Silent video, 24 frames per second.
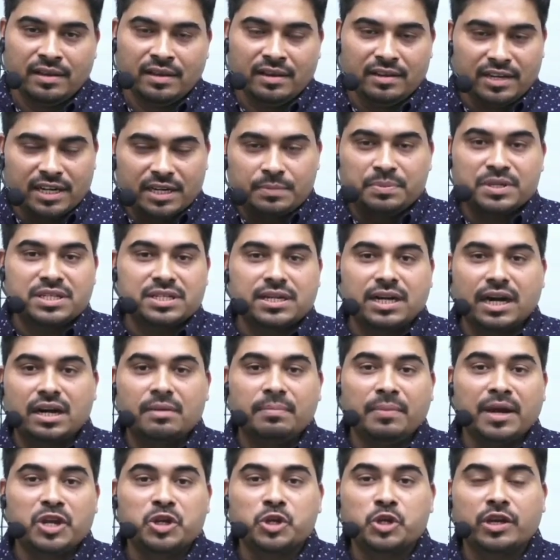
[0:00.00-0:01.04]
Let me start
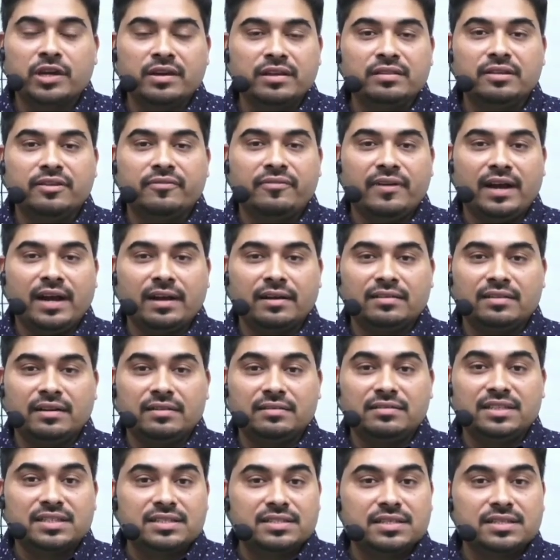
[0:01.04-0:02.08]
by sharing the fact
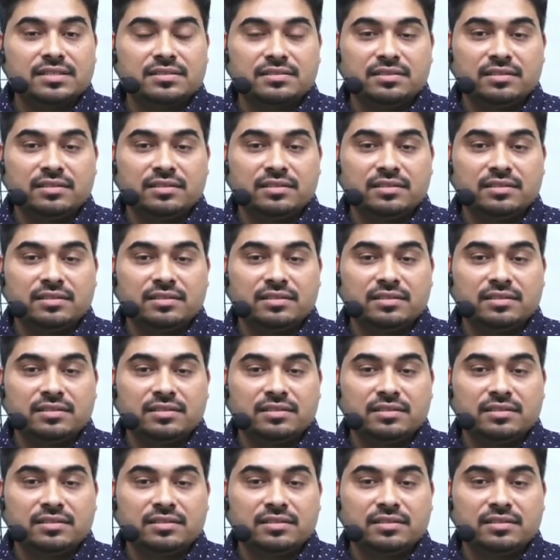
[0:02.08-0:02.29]
that this is